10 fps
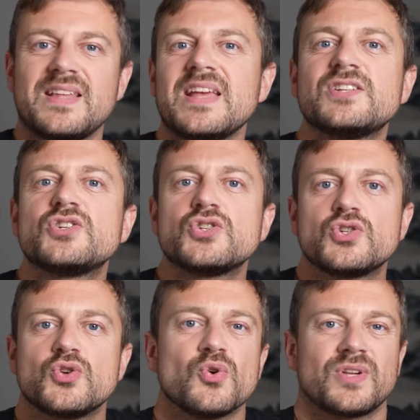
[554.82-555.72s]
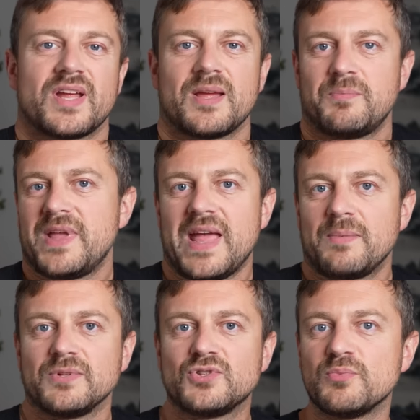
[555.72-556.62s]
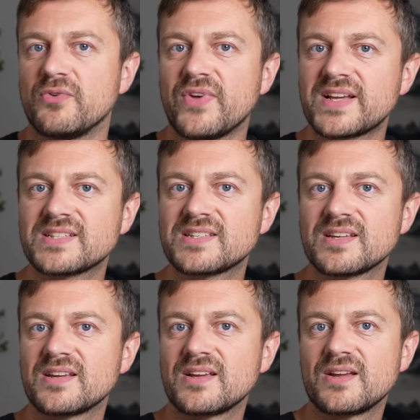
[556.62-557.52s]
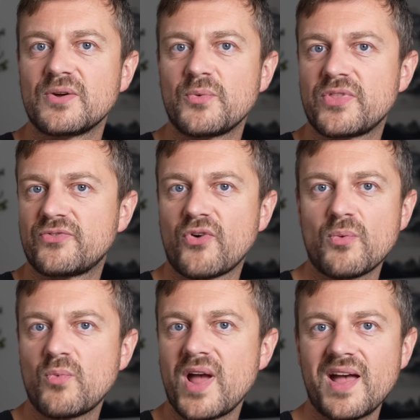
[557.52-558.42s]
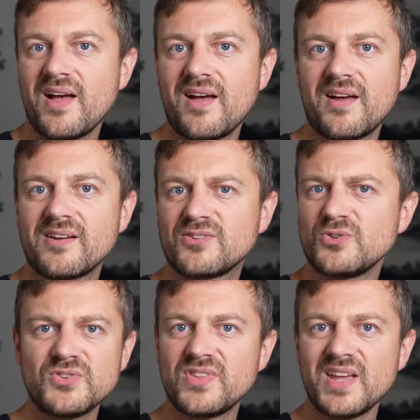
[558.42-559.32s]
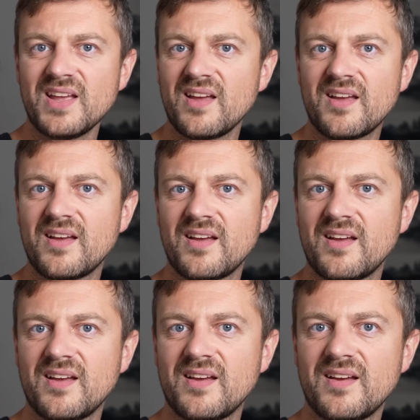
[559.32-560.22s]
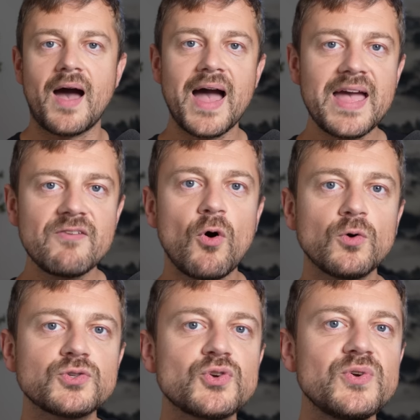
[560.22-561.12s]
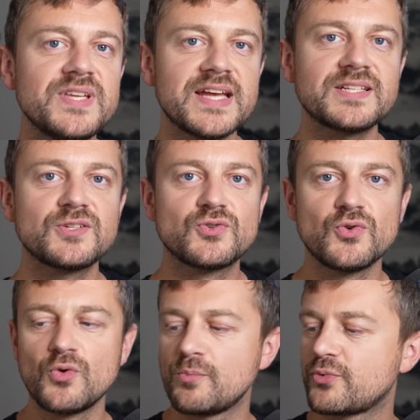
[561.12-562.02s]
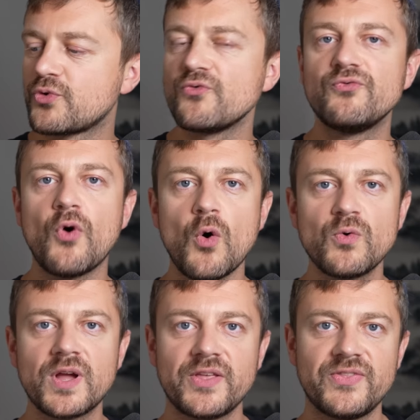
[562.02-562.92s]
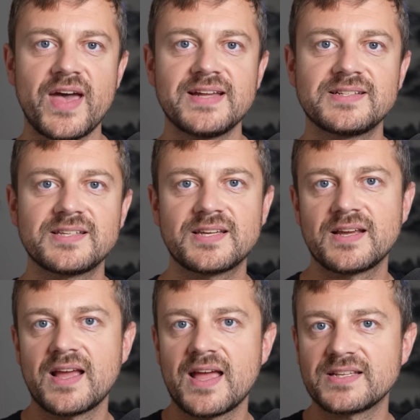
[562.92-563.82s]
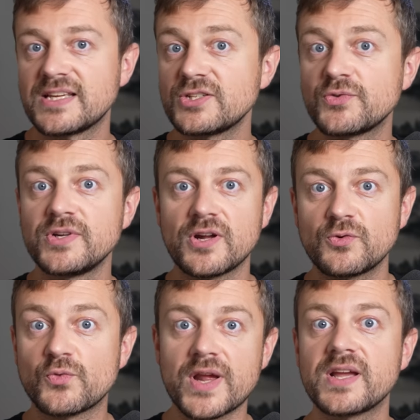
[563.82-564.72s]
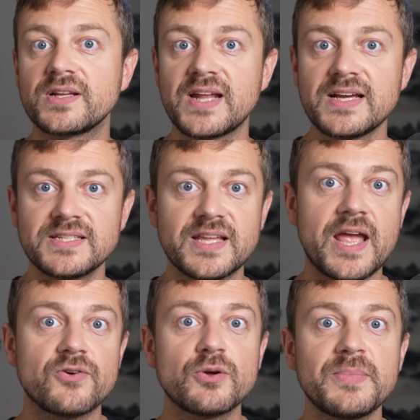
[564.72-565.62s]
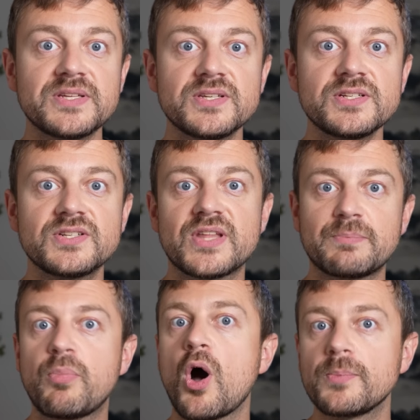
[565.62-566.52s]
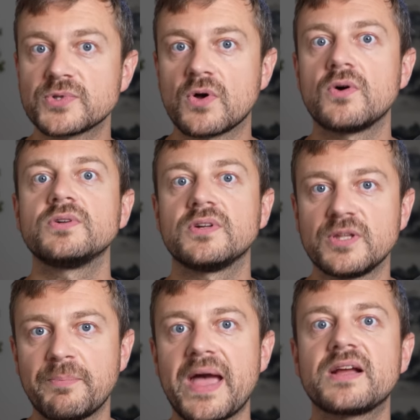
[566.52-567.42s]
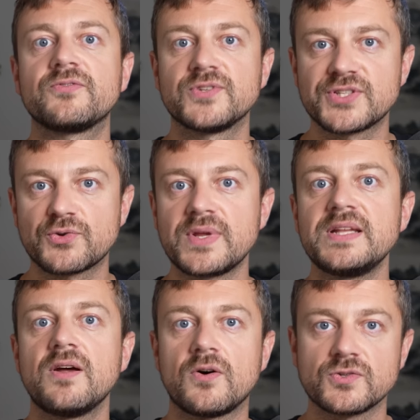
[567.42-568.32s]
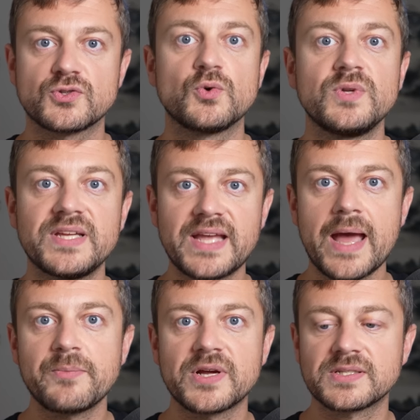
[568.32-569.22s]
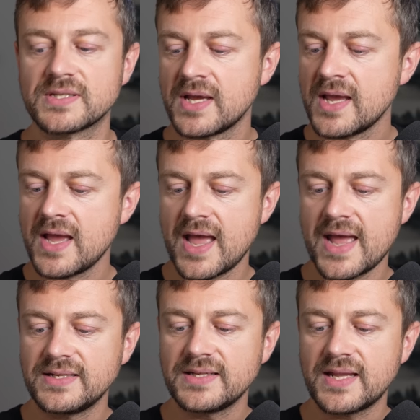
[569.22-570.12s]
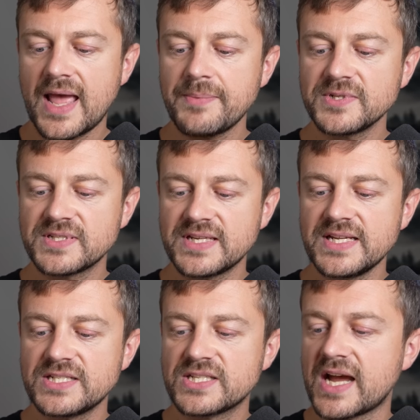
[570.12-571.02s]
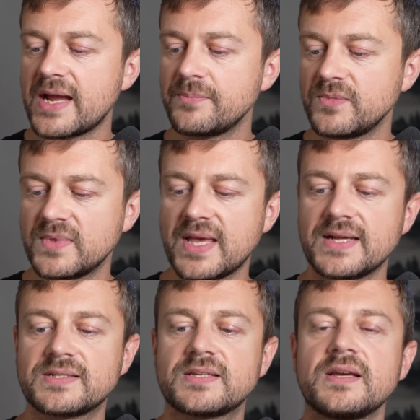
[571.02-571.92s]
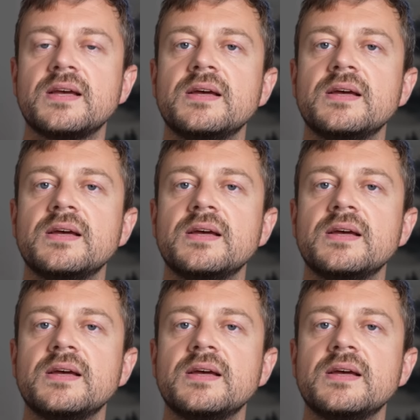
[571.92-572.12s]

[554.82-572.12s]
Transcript: It should be able to be fixed with firmware, don't you think? I have also yet to provoke that accessory not recognized error message that pops on the back of the screen on Sony cameras. And it happens each time that